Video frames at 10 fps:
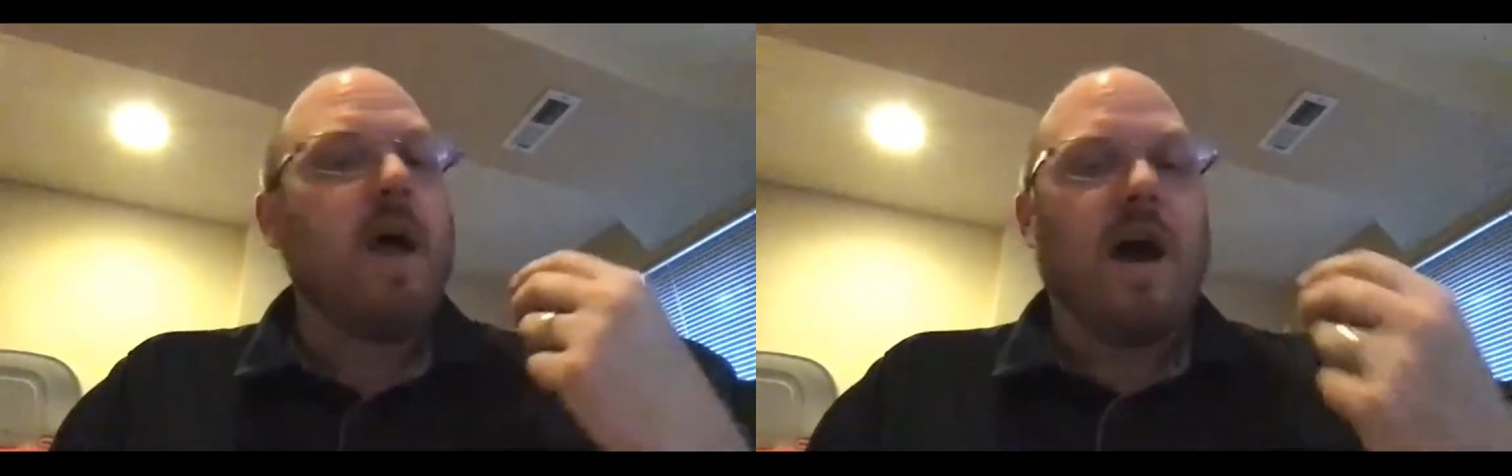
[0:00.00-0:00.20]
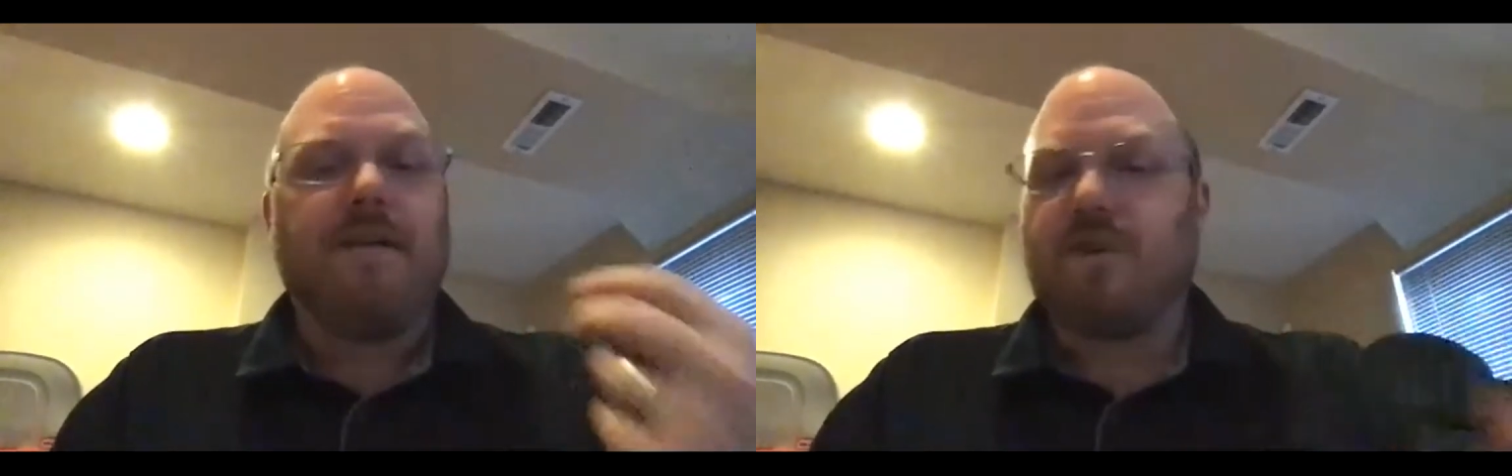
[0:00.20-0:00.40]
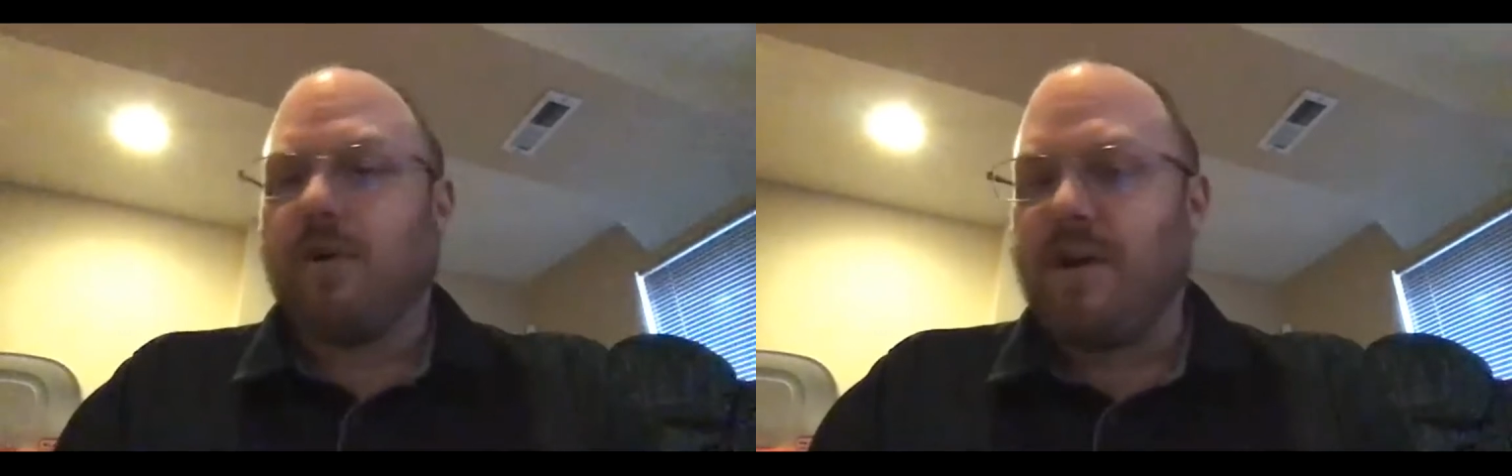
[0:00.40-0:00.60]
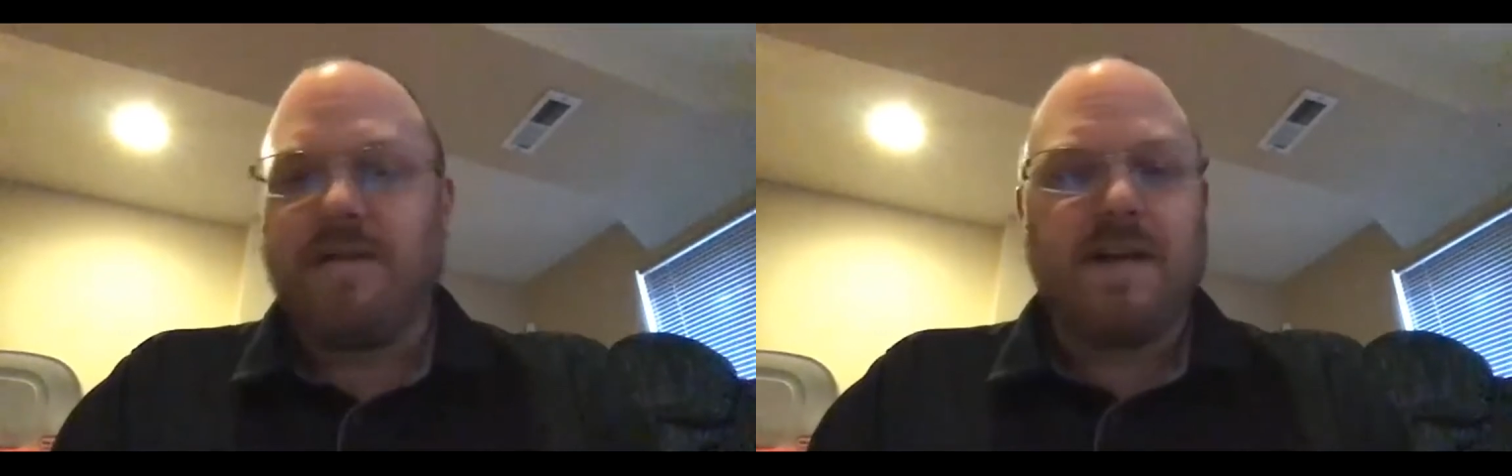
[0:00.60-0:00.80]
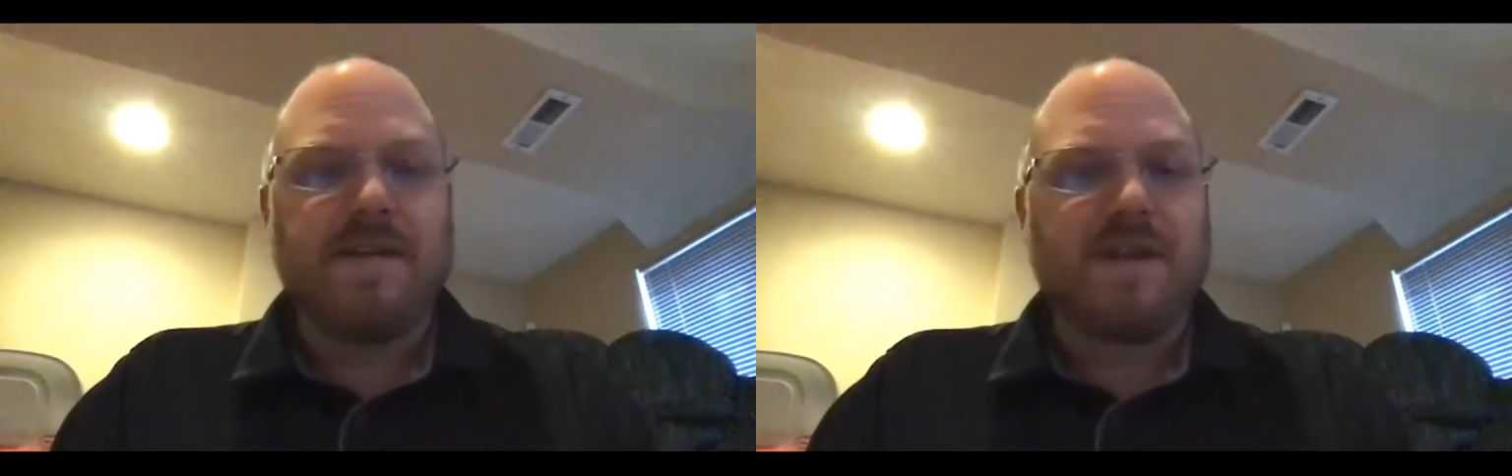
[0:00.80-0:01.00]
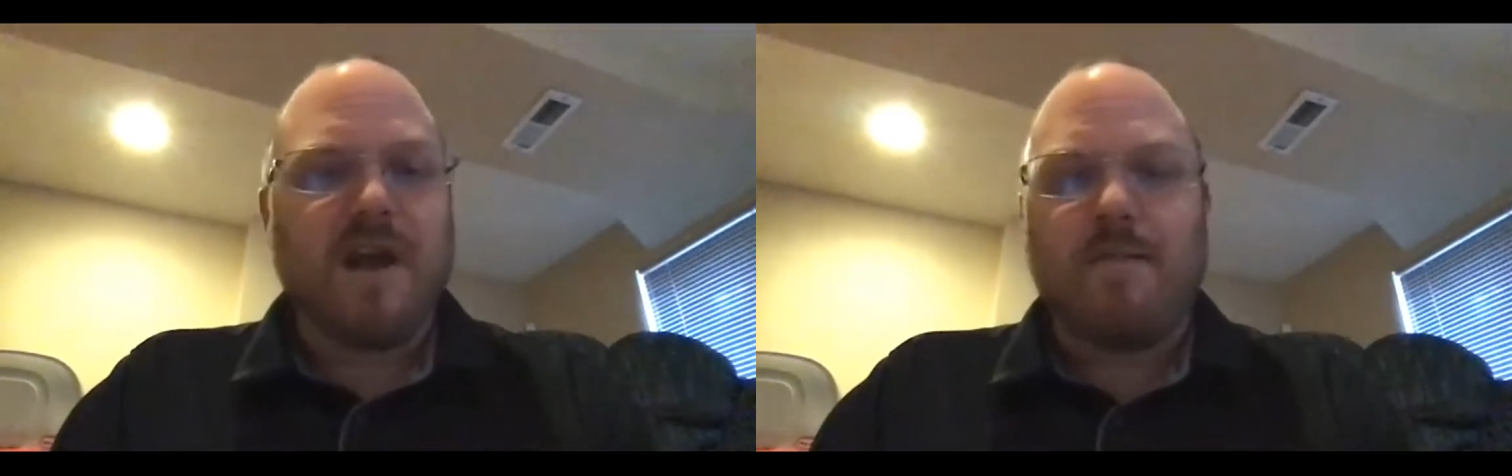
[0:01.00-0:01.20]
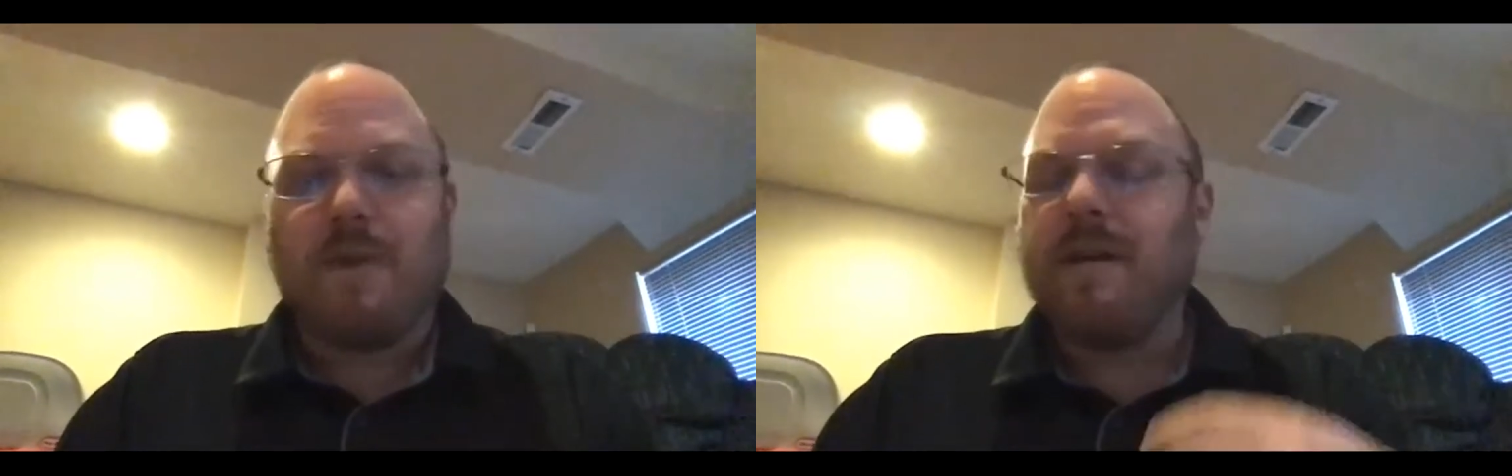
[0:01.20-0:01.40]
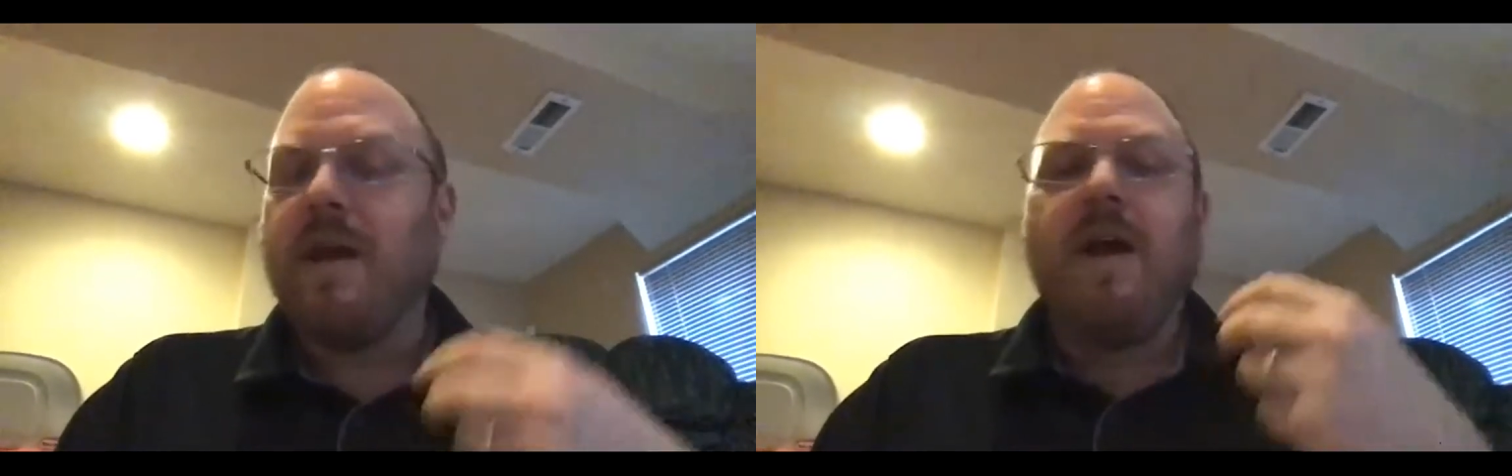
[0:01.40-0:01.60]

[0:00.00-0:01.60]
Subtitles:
I've turned in the assignment.